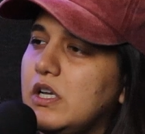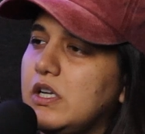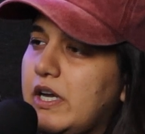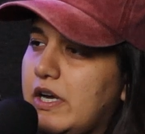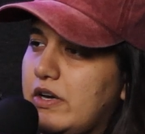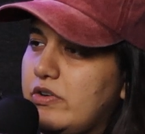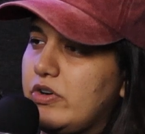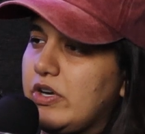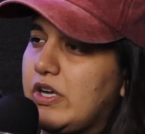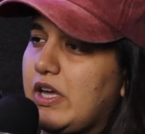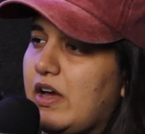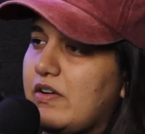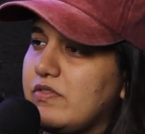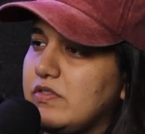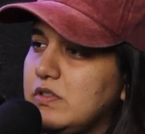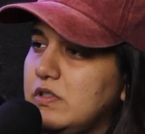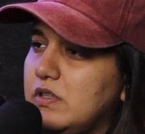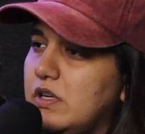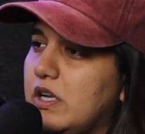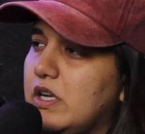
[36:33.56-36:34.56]
Henry
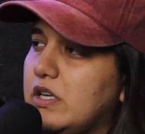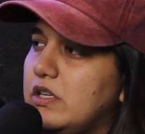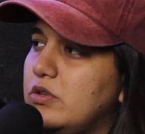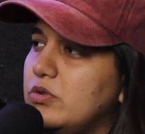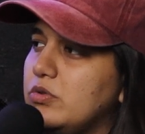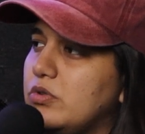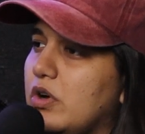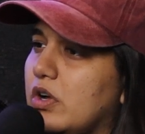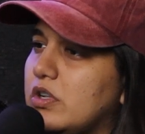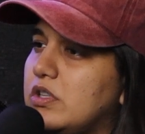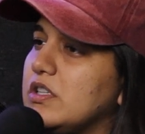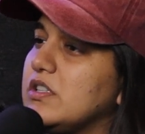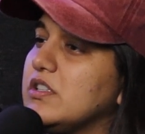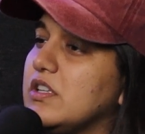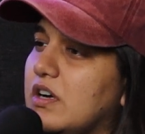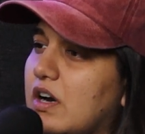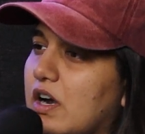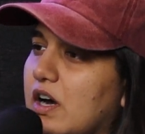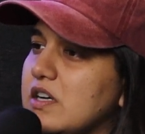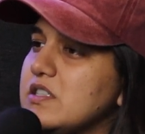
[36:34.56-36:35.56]
Cavill and you got the
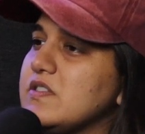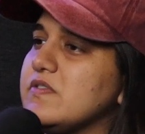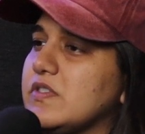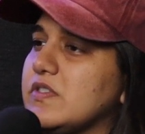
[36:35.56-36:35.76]
Daraz